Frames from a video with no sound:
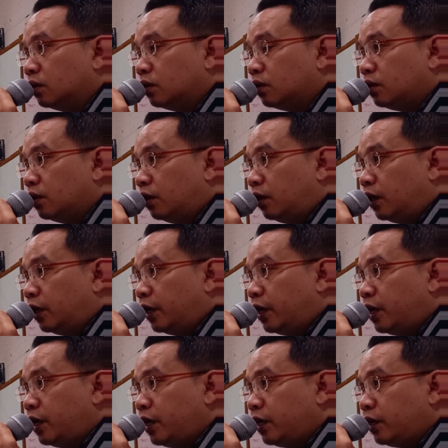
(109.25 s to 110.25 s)
Your
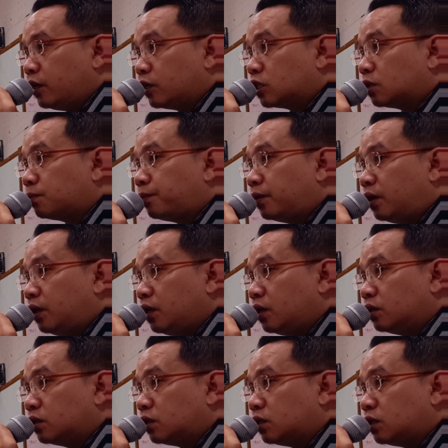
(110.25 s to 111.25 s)
learning
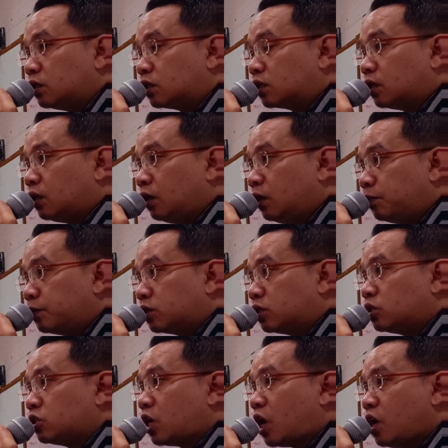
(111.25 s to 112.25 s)
experiences
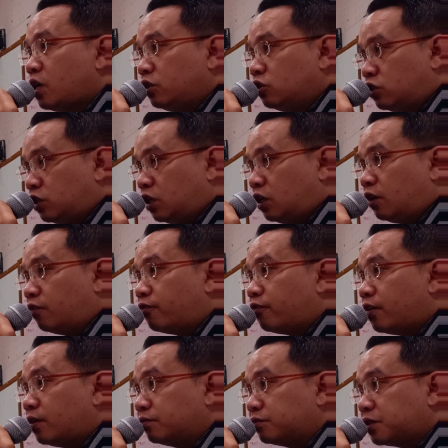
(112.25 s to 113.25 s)
keeps changing
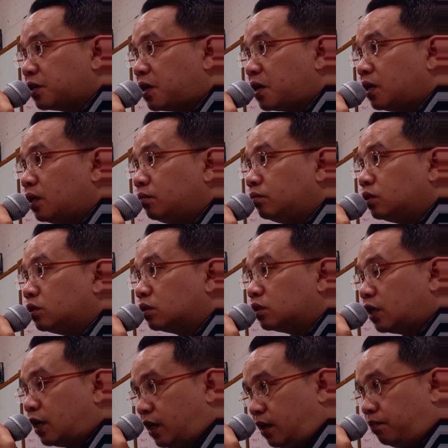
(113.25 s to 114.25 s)
from time to
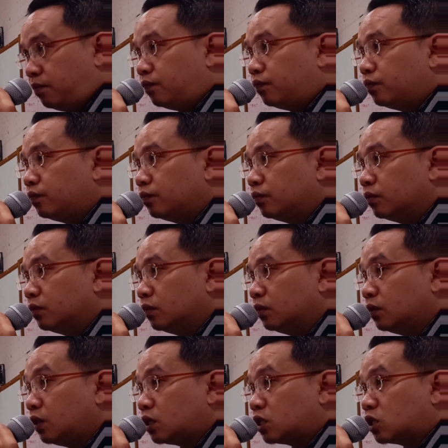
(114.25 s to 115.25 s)
time.
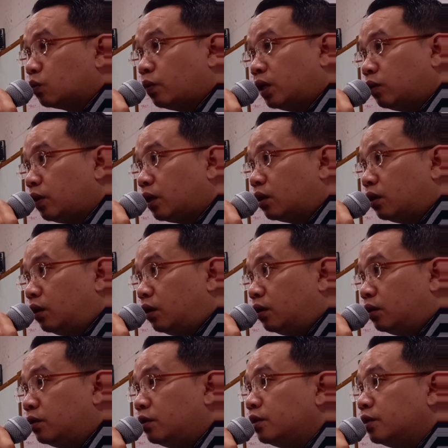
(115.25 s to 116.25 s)
That's what we
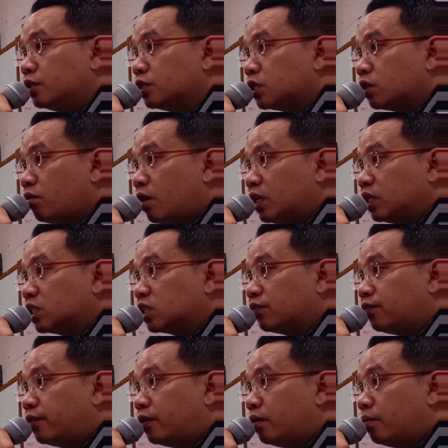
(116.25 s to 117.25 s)
call
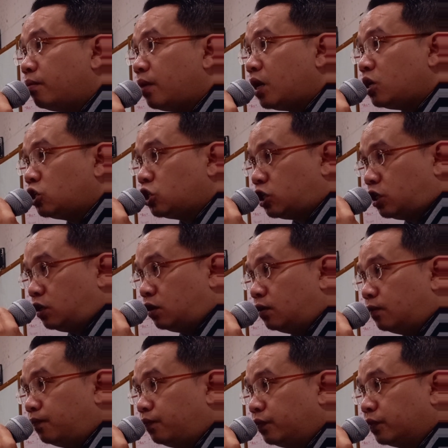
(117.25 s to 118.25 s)

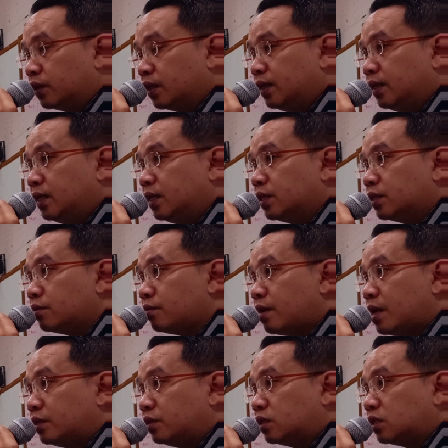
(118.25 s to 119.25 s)
transformation,
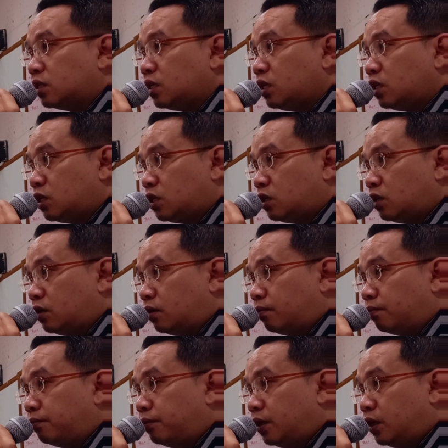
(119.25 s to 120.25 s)

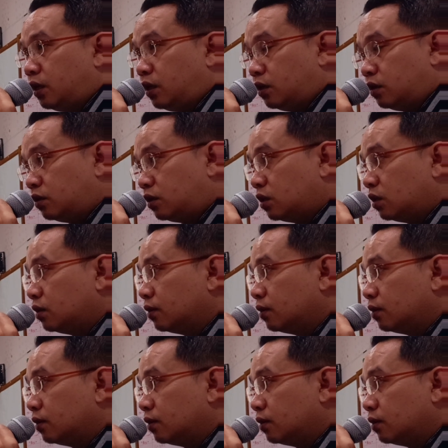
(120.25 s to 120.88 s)
transition period.